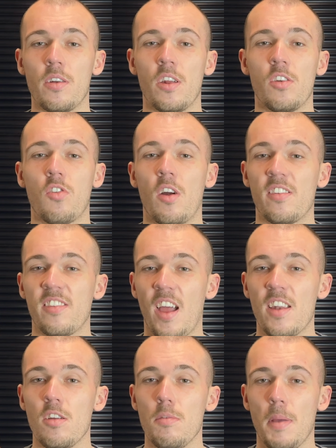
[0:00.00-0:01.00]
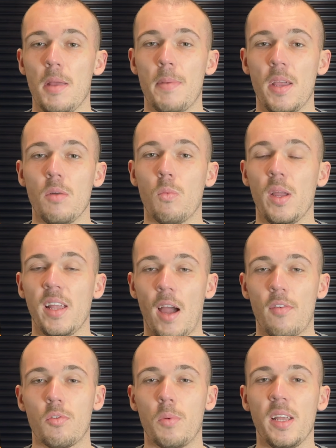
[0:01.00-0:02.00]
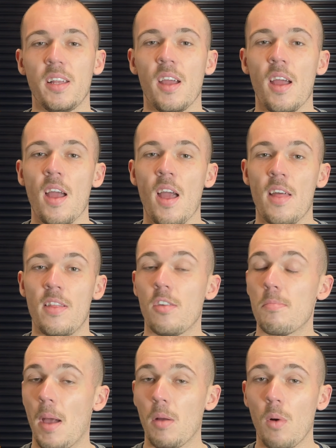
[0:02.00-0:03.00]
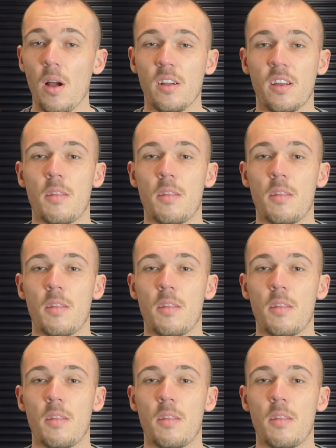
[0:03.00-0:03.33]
and try and set a new PB week after week. This may work at the